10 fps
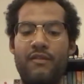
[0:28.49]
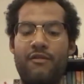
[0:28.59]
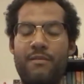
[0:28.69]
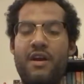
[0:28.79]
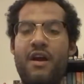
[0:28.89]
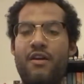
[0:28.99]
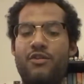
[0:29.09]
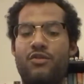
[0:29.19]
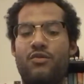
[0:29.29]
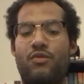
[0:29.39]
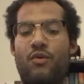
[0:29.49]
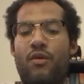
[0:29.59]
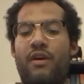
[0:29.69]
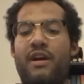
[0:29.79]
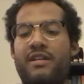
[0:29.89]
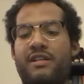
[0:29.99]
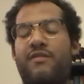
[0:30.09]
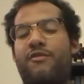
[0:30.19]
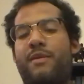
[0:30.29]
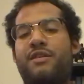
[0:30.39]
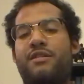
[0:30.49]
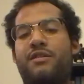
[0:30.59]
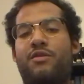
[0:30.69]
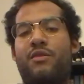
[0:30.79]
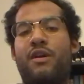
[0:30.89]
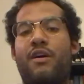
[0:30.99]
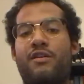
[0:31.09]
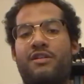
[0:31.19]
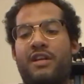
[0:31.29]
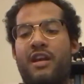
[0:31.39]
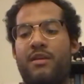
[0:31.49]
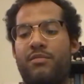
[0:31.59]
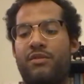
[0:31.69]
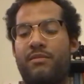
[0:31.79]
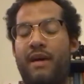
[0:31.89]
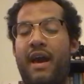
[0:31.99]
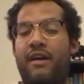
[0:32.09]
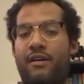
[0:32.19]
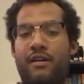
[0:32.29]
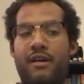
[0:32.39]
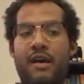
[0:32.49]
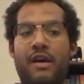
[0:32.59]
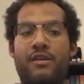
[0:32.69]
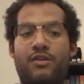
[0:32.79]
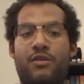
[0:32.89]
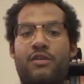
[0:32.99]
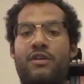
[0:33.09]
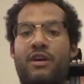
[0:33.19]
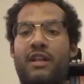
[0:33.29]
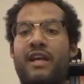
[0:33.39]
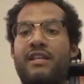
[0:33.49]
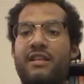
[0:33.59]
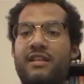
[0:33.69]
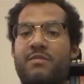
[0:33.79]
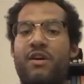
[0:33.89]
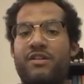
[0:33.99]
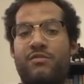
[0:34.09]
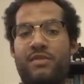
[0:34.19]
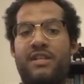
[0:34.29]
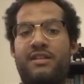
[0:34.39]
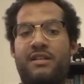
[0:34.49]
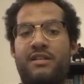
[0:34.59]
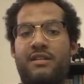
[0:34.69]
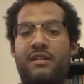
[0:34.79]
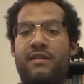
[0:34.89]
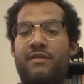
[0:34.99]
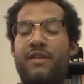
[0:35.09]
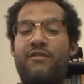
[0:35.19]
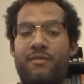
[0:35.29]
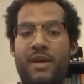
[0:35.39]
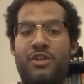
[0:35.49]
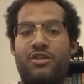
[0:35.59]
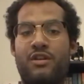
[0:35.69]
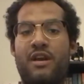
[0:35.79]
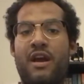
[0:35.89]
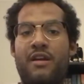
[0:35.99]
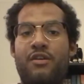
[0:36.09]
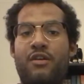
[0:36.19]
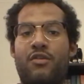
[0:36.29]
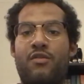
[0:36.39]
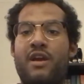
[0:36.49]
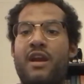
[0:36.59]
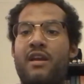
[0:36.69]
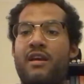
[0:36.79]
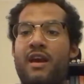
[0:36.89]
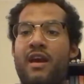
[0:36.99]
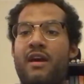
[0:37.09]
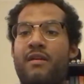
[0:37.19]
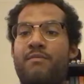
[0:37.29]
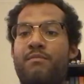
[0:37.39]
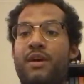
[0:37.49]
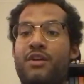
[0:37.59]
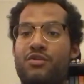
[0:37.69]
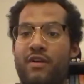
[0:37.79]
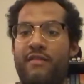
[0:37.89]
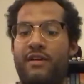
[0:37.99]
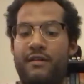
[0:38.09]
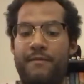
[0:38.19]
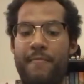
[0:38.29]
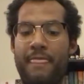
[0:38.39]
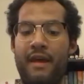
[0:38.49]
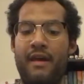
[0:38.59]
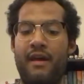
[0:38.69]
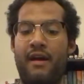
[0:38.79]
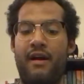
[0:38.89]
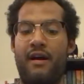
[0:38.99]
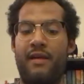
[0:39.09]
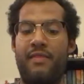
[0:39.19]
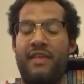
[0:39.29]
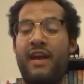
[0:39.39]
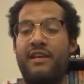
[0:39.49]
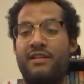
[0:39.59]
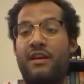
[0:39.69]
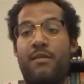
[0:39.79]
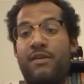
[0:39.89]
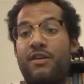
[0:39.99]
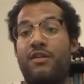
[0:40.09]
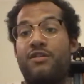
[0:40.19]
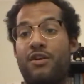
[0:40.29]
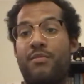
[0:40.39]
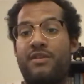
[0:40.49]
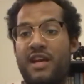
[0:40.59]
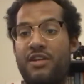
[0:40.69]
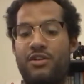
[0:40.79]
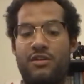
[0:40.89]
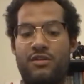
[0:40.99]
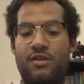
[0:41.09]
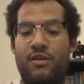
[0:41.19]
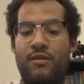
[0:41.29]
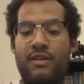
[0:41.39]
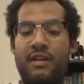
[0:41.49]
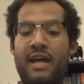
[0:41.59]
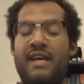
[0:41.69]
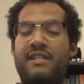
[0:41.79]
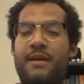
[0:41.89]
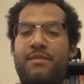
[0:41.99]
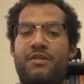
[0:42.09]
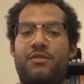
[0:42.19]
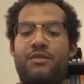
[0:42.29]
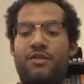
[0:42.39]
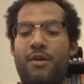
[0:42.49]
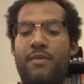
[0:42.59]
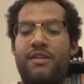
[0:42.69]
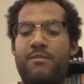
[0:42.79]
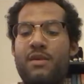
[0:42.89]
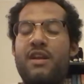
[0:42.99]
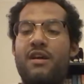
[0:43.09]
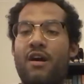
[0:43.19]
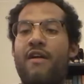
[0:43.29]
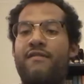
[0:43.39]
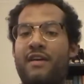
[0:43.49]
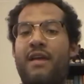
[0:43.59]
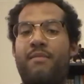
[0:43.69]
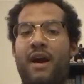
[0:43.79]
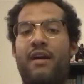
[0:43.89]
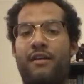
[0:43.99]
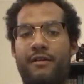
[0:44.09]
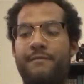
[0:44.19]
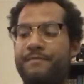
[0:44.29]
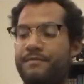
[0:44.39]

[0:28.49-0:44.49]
From there, you organize the information into an understandable pattern. So you're collecting these puzzle pieces of information and you're creating a picture of it. That is going to be your interpretation. So the last step is to interpret the meaning of that pattern.